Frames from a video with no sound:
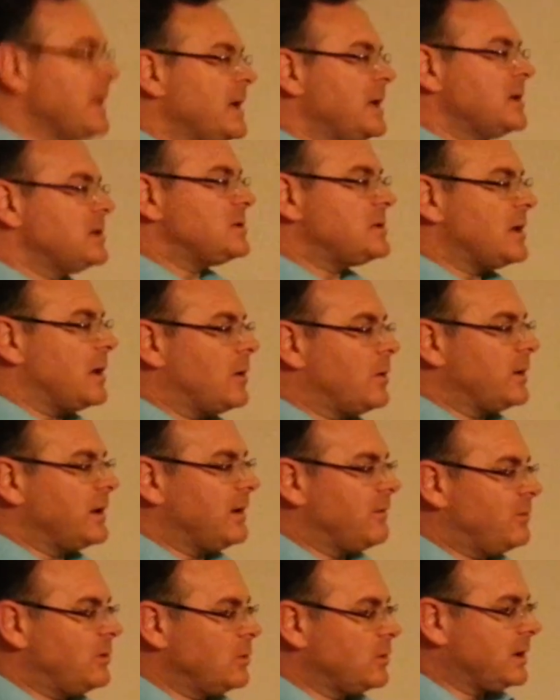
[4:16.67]
So
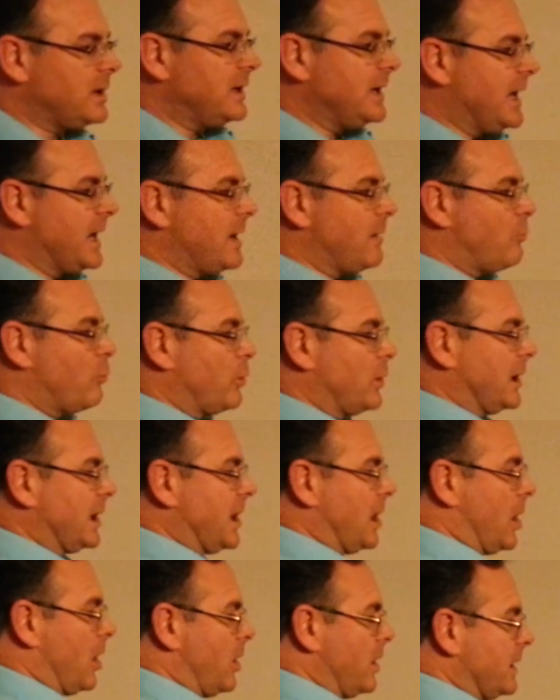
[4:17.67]
if you can get them really
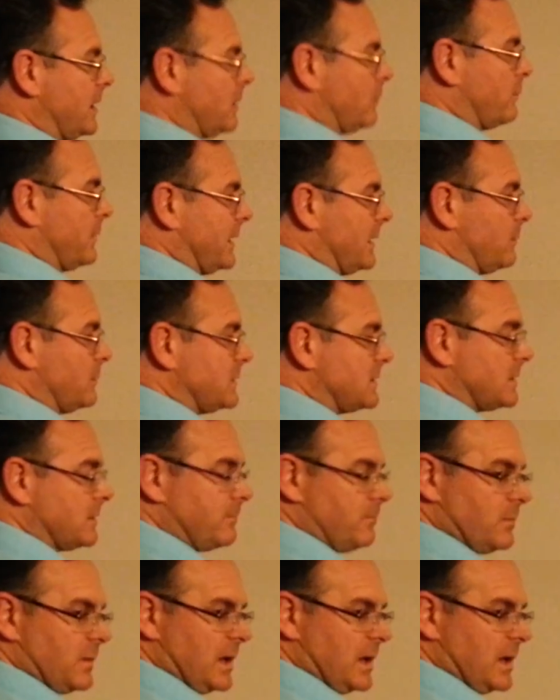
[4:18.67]
hard in the ribs,